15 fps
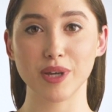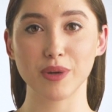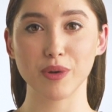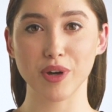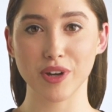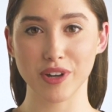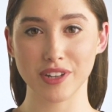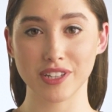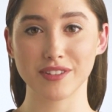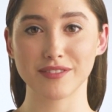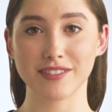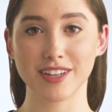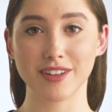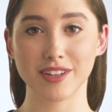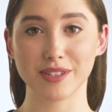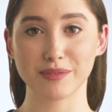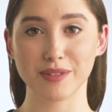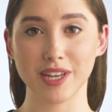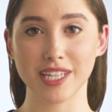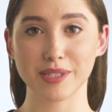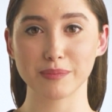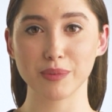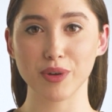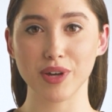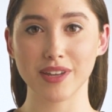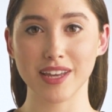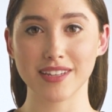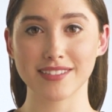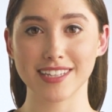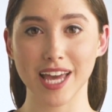or are considering learning more
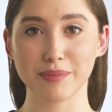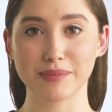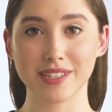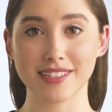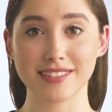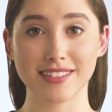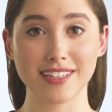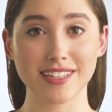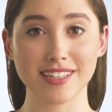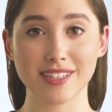about Zaptist,